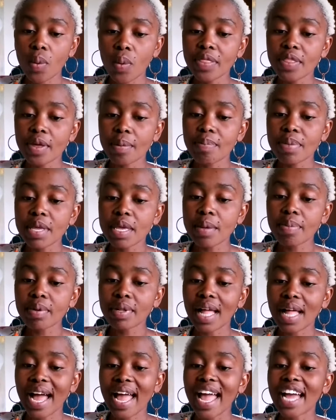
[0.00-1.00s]
when the
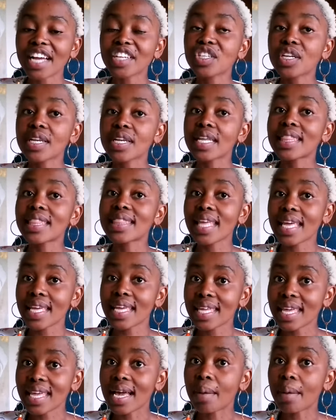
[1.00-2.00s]
people are actually
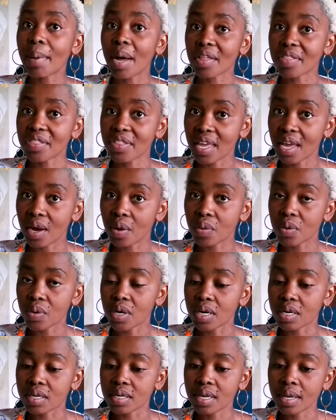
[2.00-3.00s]
thinking about their
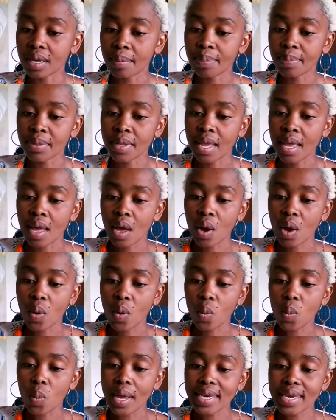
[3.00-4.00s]
work.
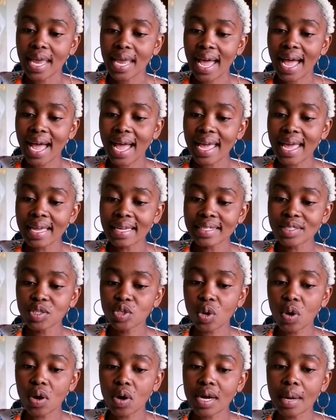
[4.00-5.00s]
When I
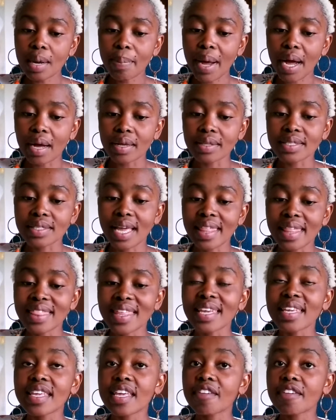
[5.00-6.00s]
talk about
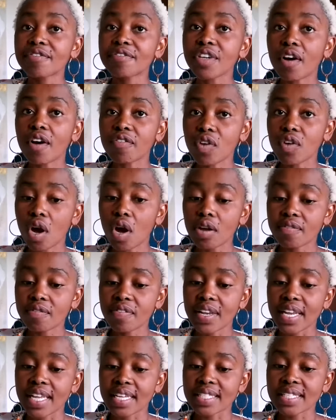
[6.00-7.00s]
the gift of
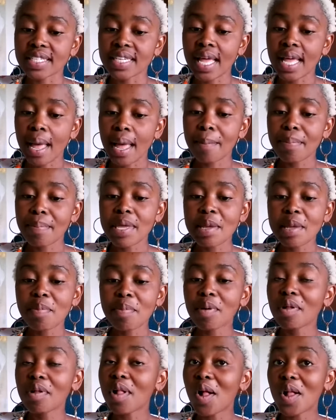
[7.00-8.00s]
conflict,
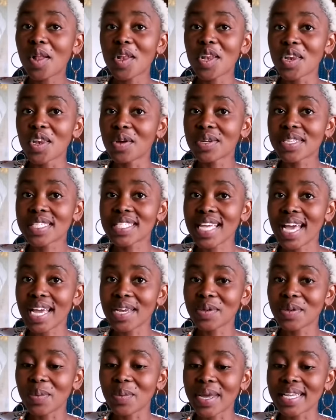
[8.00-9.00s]
people look
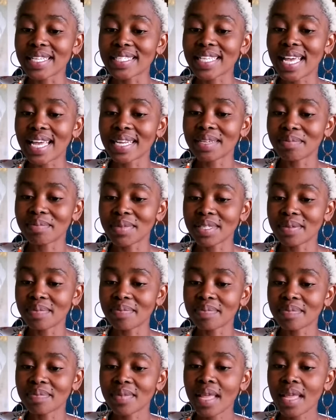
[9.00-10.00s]
sideways at
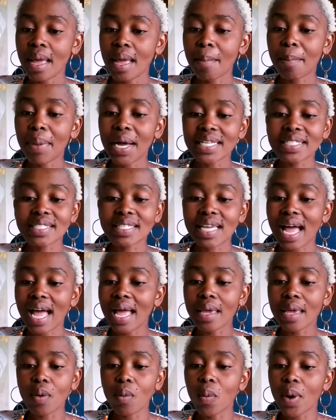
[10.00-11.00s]
me. But
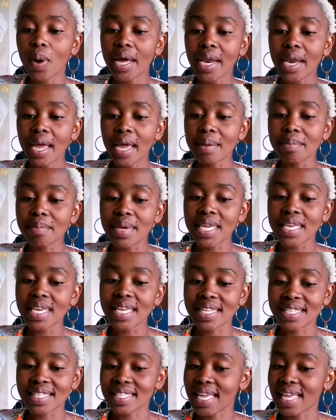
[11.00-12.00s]
what I mean
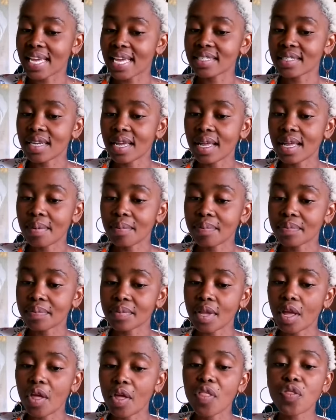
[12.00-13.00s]
is that
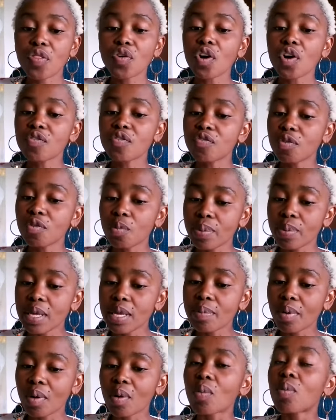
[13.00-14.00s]
thoughtful
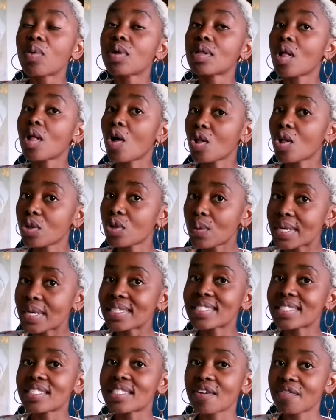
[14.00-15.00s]
people will
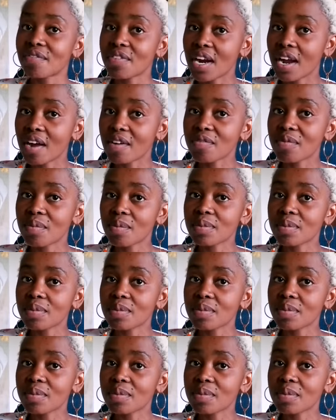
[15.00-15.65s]
always differ